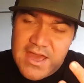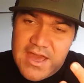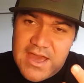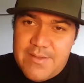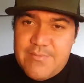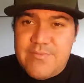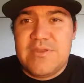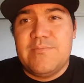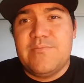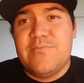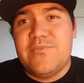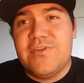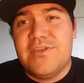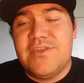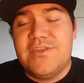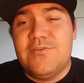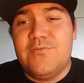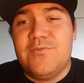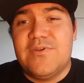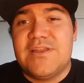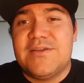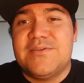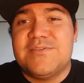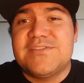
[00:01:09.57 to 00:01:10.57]
I'm gonna bring
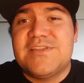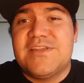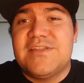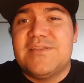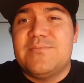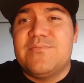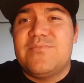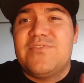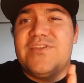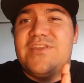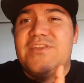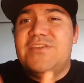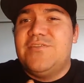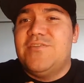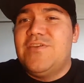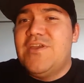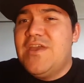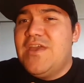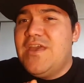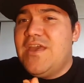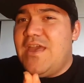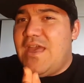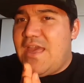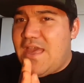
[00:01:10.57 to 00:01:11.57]
you what I was gonna bring you
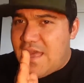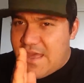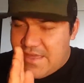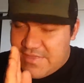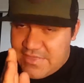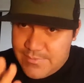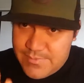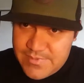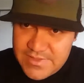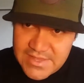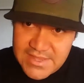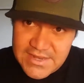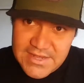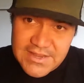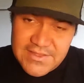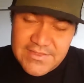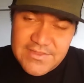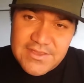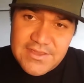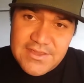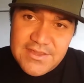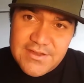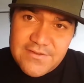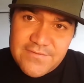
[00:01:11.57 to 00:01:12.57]
at the beginning of
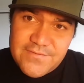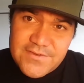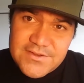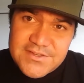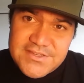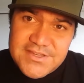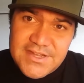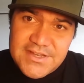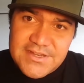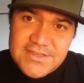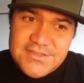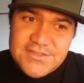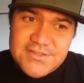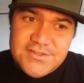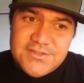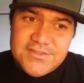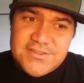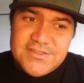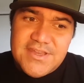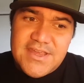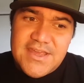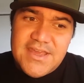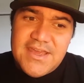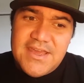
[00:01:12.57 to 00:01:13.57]
the year for Tech
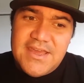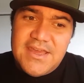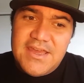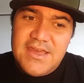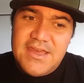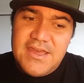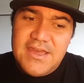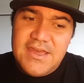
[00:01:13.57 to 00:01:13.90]
Tuesday,